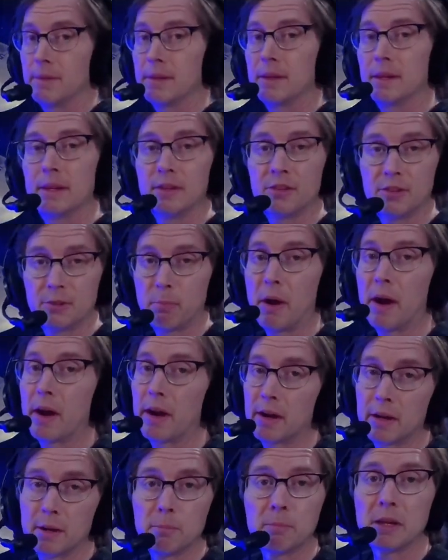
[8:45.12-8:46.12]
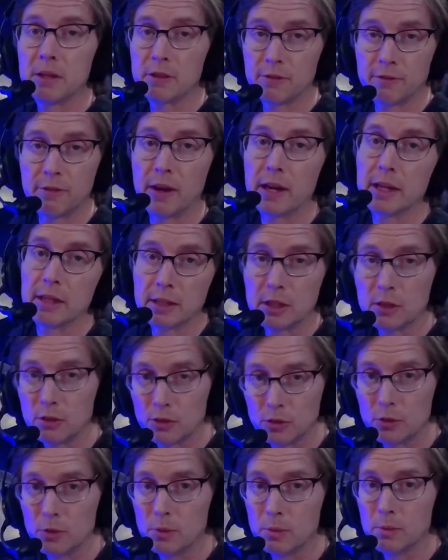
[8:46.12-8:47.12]
inspired me to finally
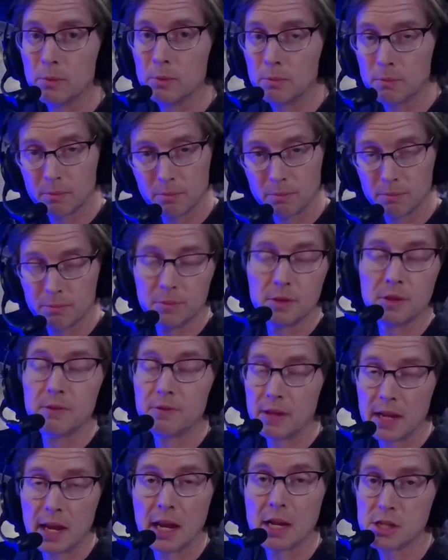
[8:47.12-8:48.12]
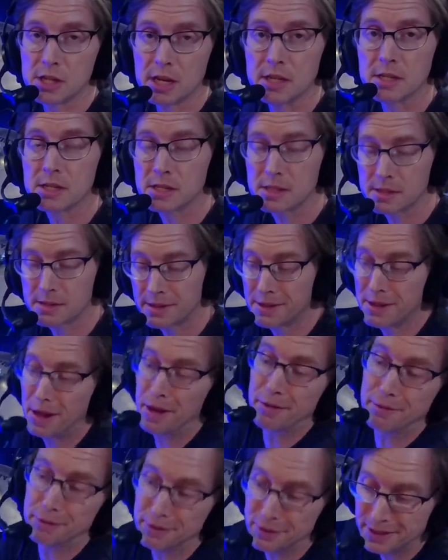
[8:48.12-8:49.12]
do the VHS
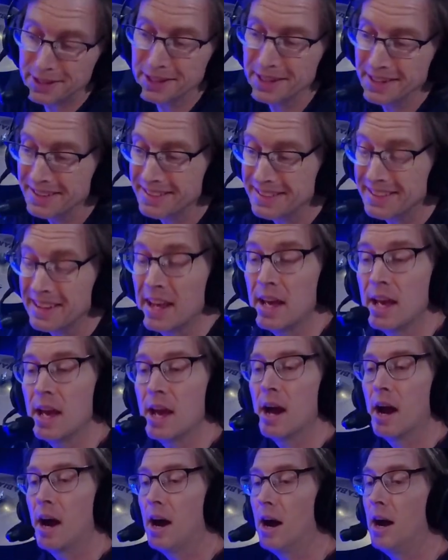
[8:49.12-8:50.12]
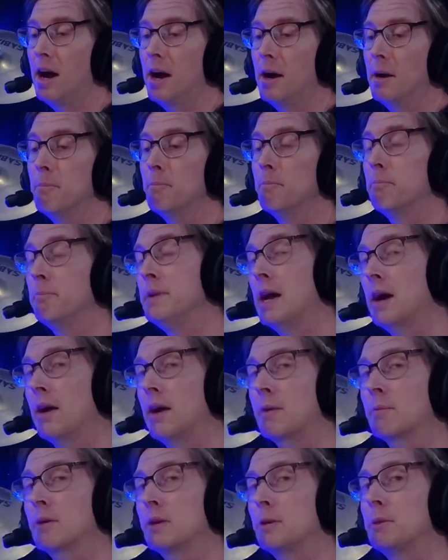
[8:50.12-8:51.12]
cover kit. Now
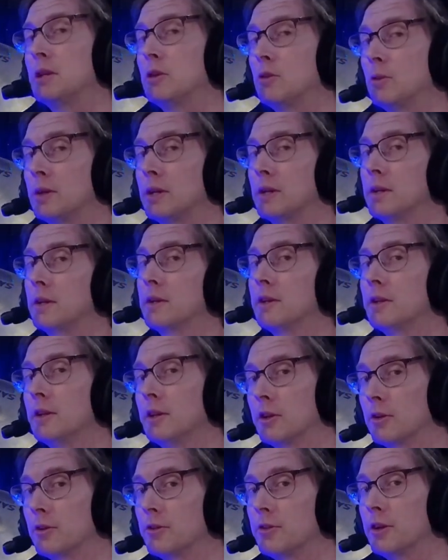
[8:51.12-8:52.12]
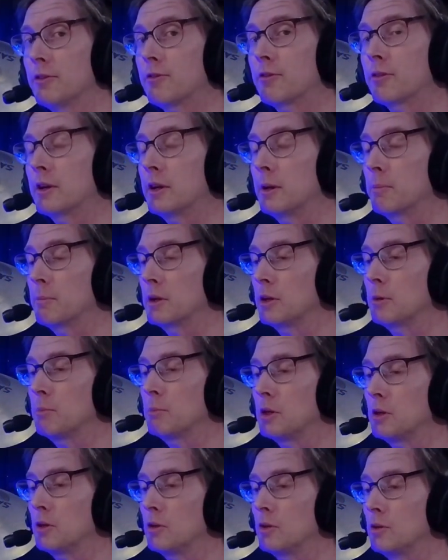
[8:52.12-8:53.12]
I'm going to be doing it a little different. I'm going to
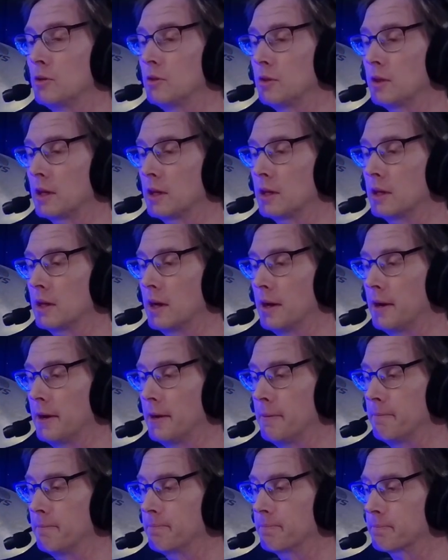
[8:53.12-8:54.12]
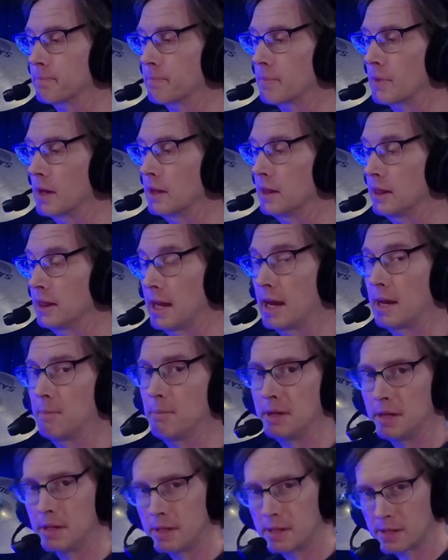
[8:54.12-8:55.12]
be using
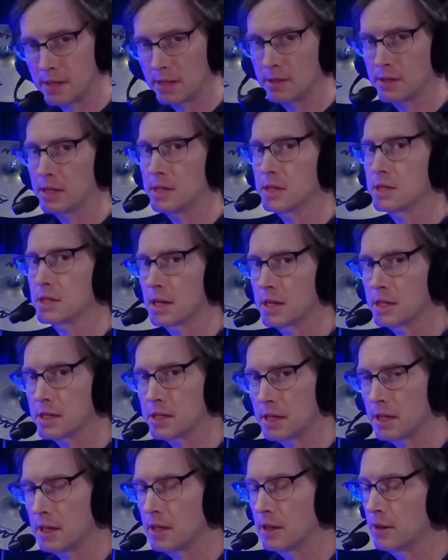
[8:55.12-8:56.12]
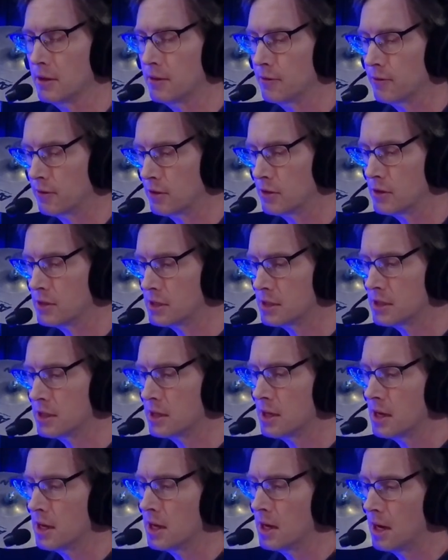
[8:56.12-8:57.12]
laminate, as I discussed in the first
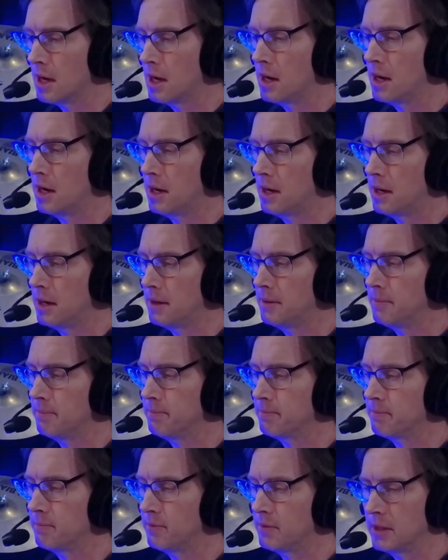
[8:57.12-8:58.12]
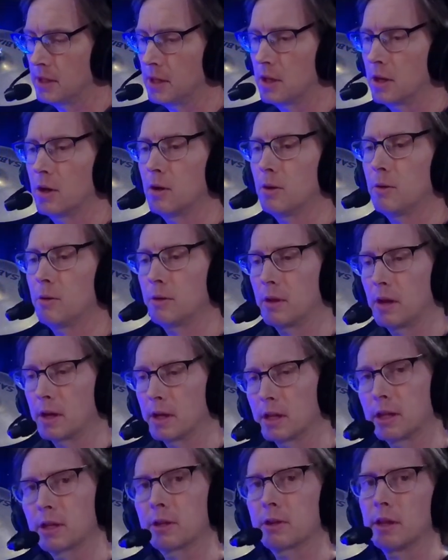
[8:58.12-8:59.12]
video, a
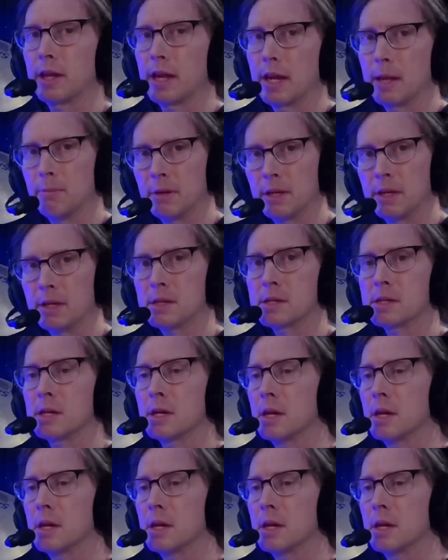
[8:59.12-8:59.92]
clear laminate,